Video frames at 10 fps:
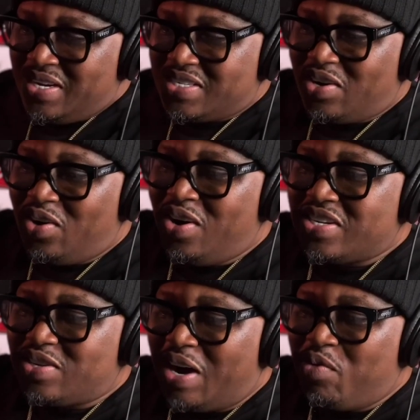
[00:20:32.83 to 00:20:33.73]
So
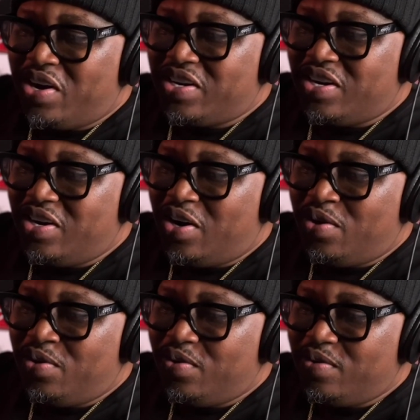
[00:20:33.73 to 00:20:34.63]
also I wanted to
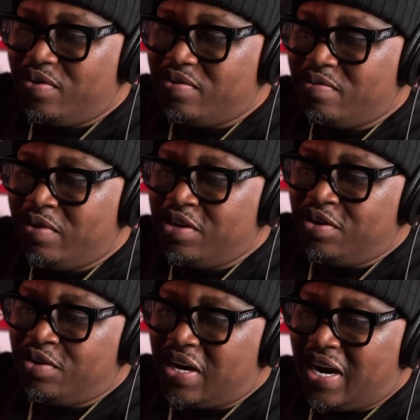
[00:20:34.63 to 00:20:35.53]
know, well,
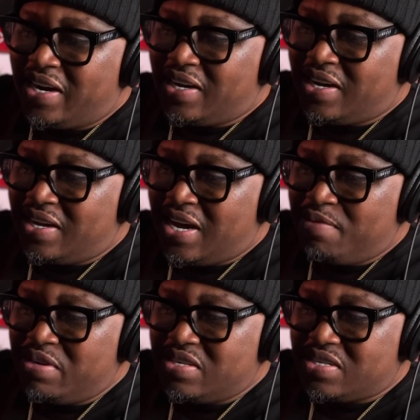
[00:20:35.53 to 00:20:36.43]
you kind of gave
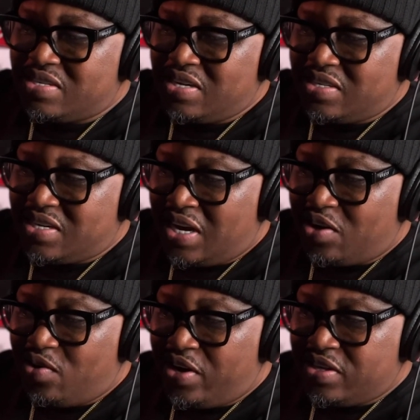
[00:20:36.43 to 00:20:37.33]
me your take
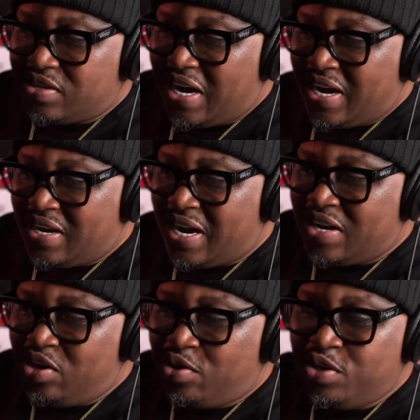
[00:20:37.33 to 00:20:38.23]
on it. So I
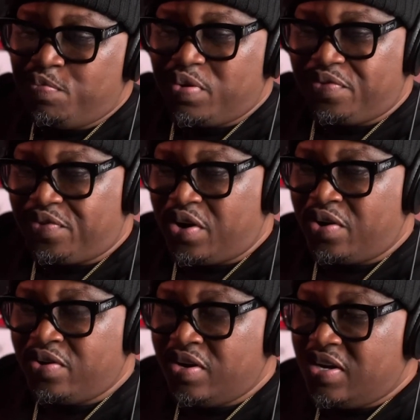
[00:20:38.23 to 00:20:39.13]
know you
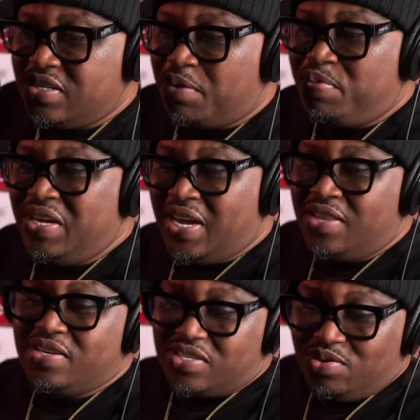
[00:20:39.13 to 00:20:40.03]
prefer to be
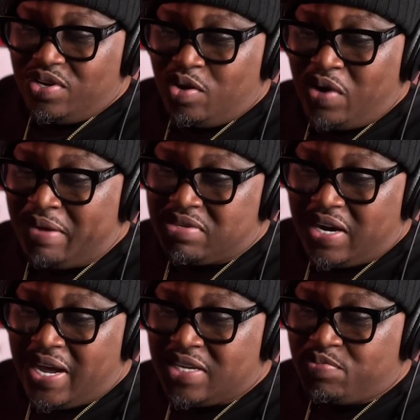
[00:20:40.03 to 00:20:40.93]
in the studio. I was
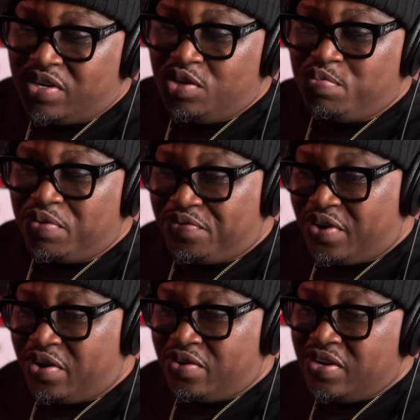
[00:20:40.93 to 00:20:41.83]
gonna ask, what do you
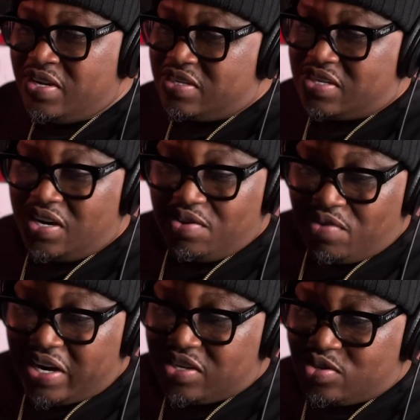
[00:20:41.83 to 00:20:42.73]
prefer, sending
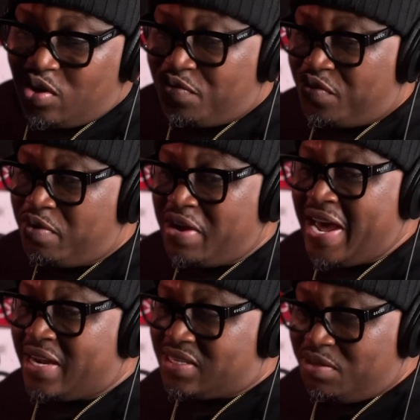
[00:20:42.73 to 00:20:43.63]
records off or
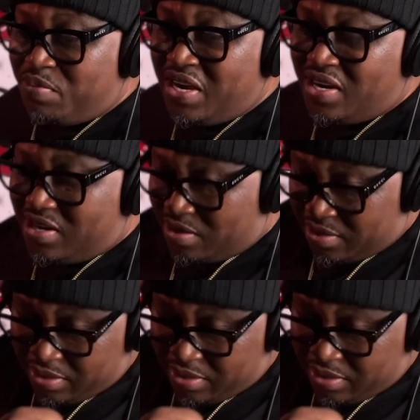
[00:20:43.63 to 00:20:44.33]
actually being in a